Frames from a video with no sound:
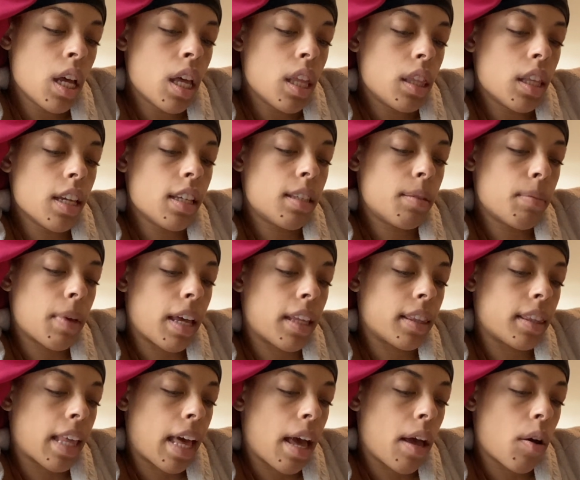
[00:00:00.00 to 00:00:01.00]
This
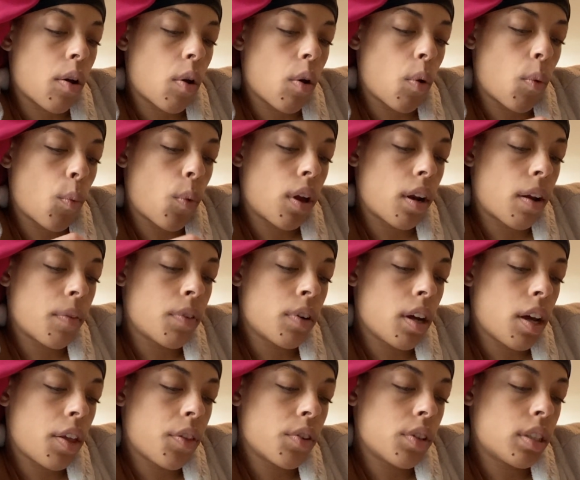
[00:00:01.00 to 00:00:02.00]
meant that whatever
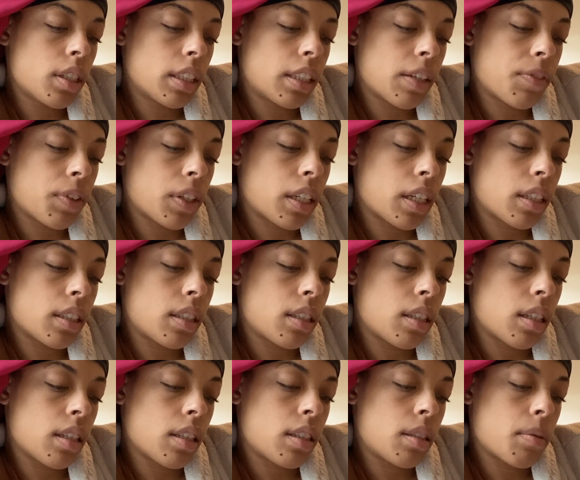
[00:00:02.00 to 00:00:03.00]
other
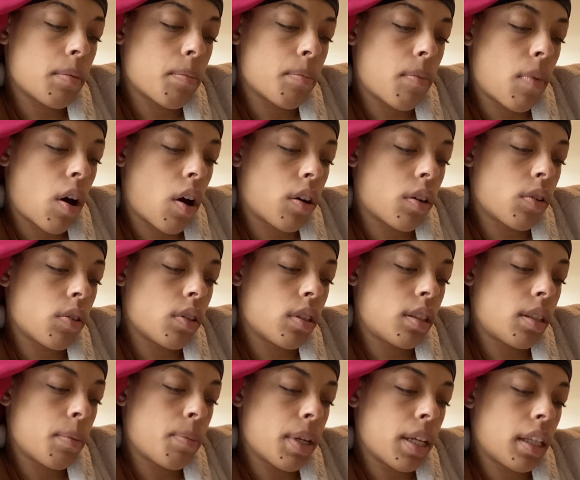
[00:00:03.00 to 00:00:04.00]
significances Mongol
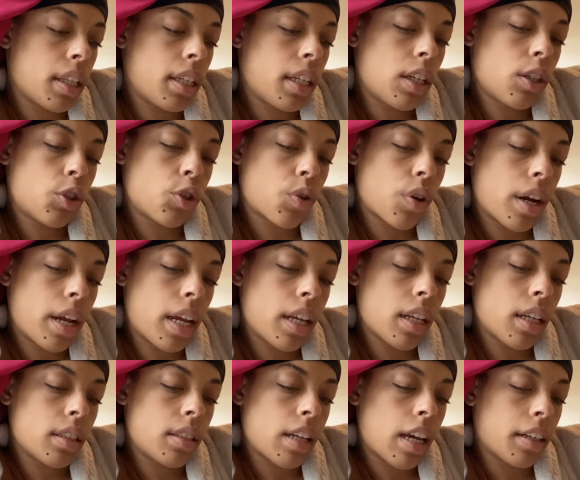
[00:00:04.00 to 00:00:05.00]
stability, trade,
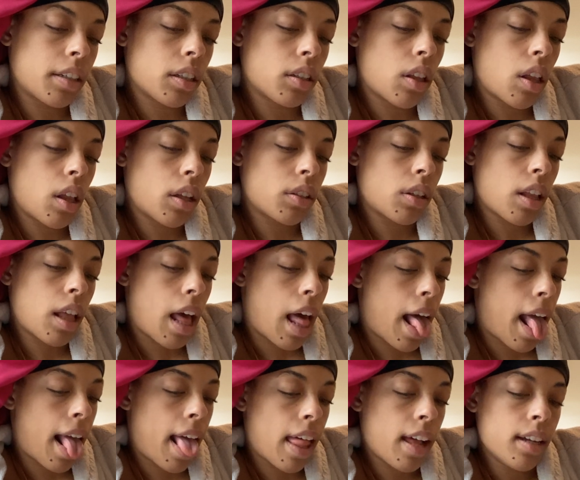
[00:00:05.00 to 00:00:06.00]
and
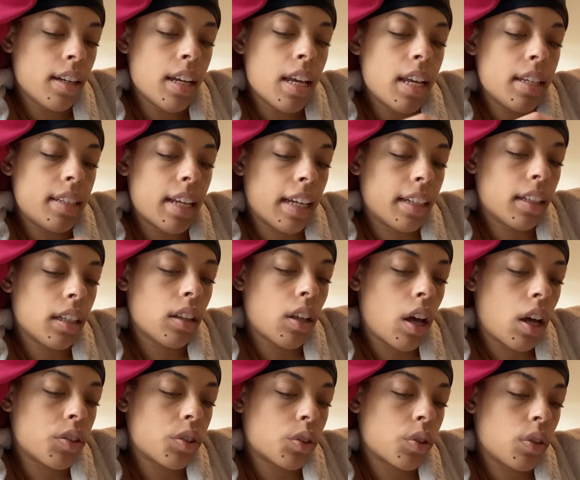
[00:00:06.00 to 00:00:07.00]

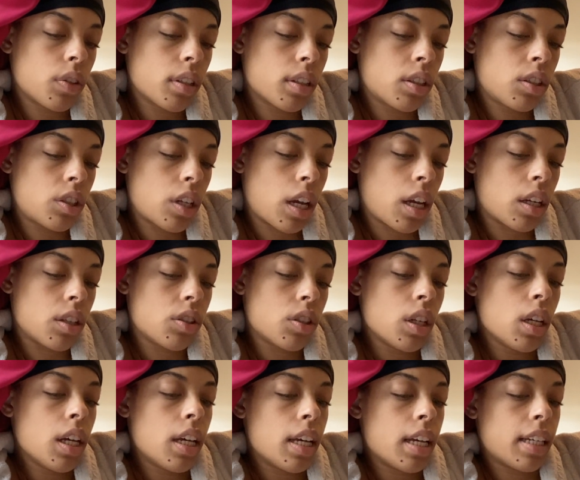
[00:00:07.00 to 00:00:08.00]
technological exchange,
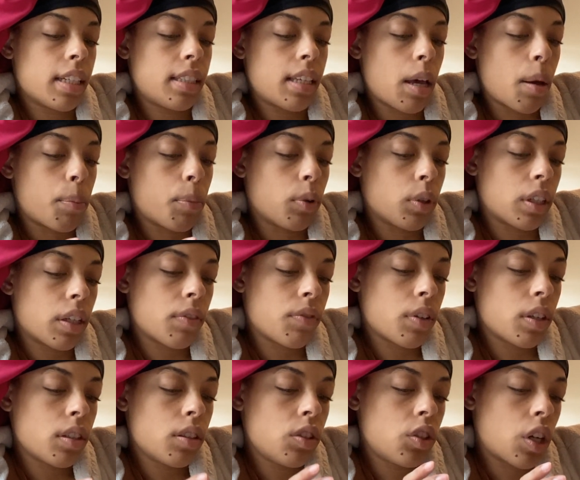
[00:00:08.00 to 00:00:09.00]
example
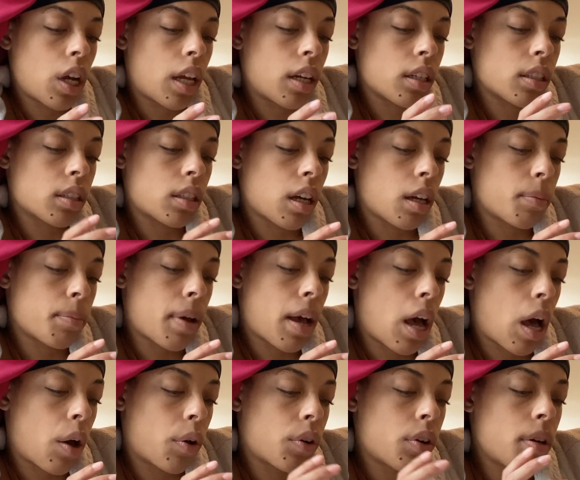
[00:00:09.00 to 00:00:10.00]
given, China's
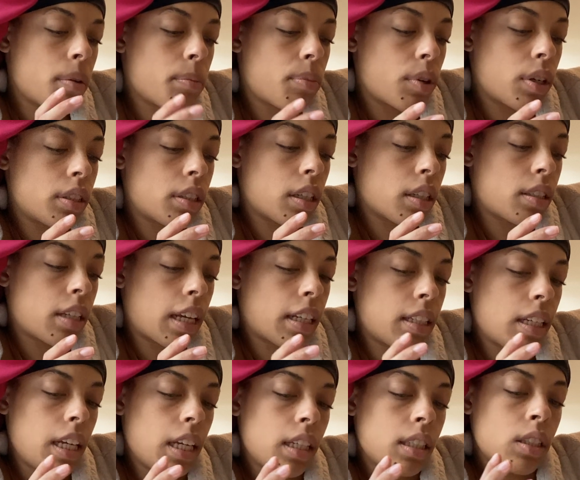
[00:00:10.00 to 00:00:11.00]
gunpowder and printing
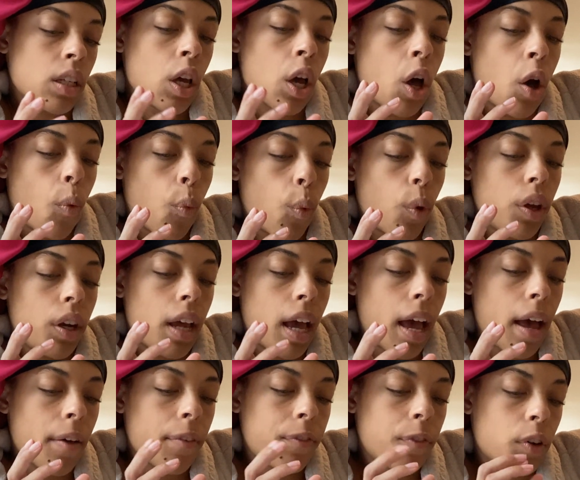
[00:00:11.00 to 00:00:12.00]
techniques, would
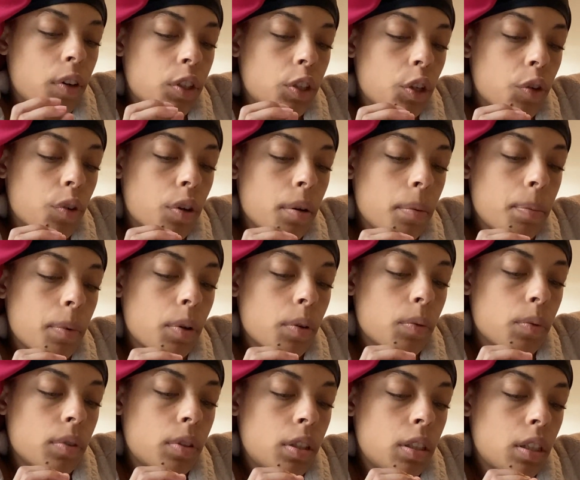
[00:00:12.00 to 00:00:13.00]
have for Europe,
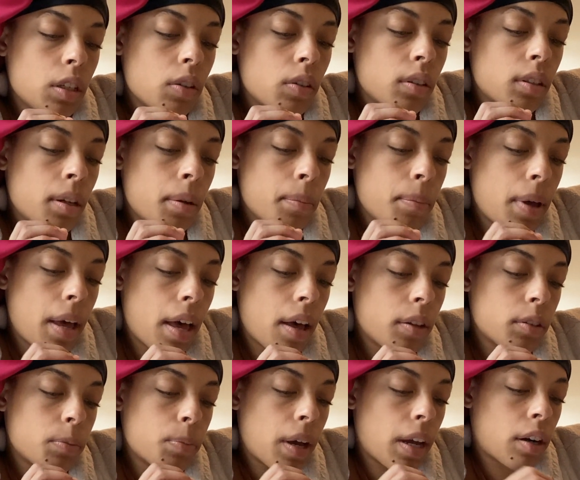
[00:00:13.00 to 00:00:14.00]
still
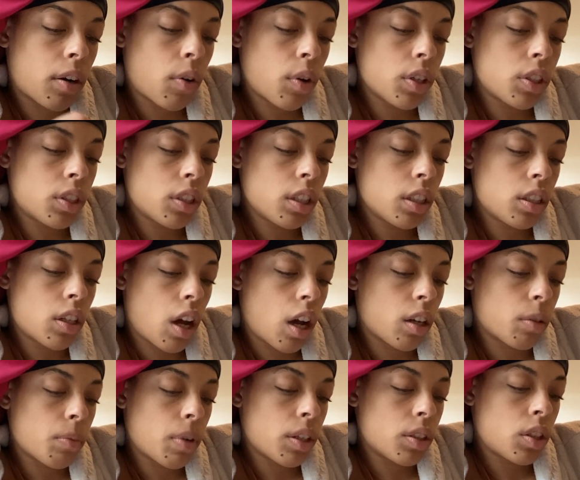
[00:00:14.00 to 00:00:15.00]
compelled by Christian
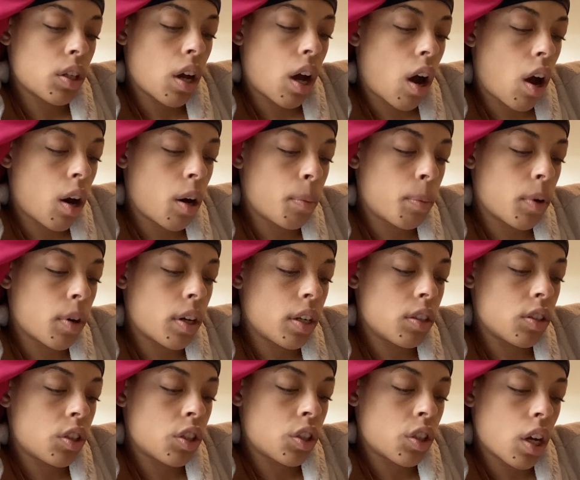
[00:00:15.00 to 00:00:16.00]
dogma to arbor
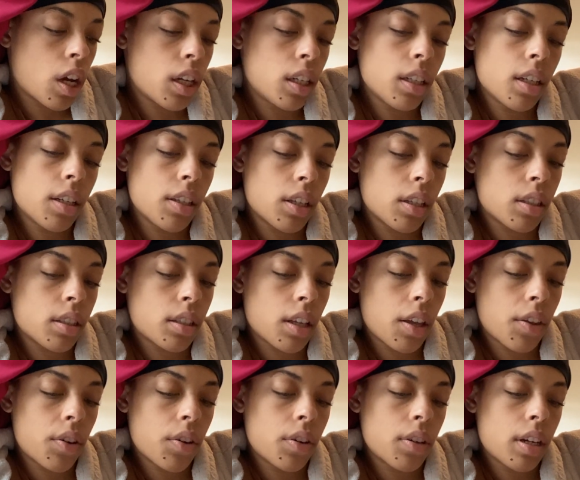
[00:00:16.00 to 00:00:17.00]
and shun the
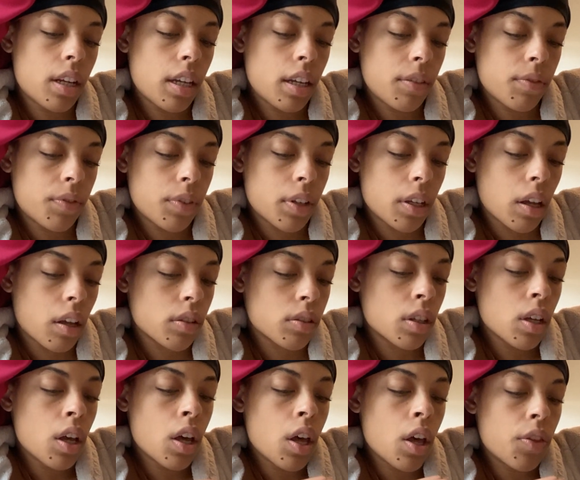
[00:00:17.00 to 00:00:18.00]
southern infidels,
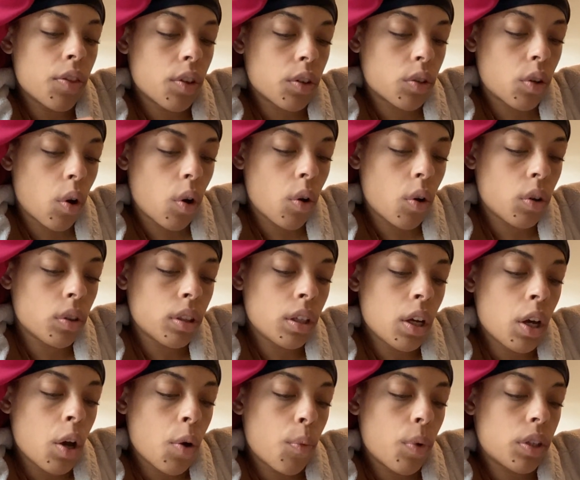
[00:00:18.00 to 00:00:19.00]
the gold,
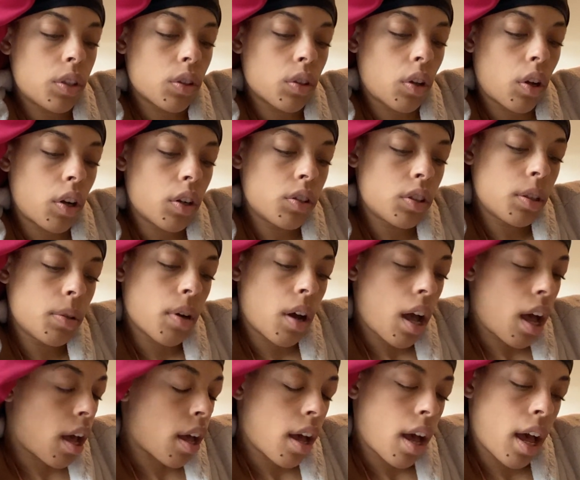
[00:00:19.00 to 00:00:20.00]
which largely
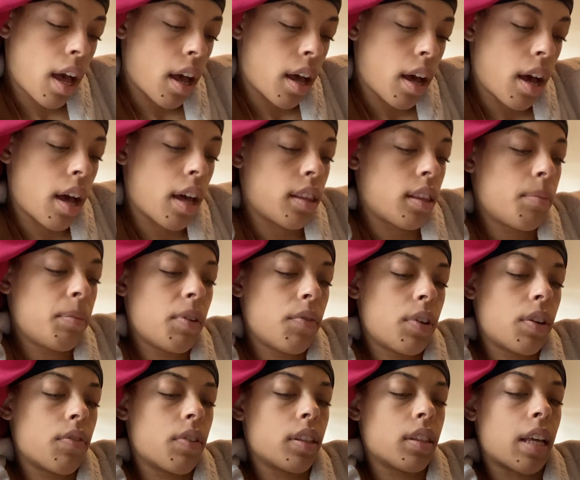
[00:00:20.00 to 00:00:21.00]
let me
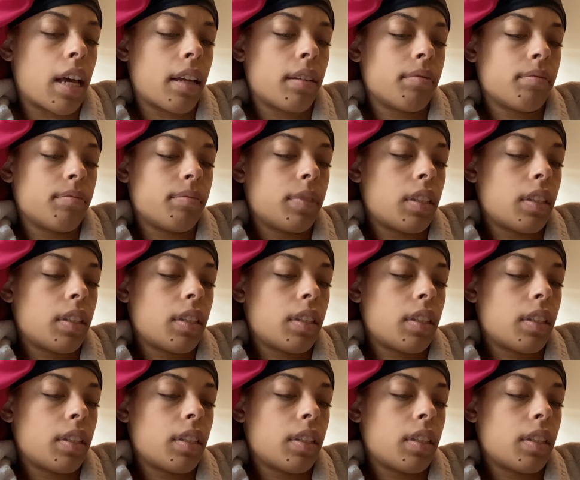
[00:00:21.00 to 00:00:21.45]
reread that.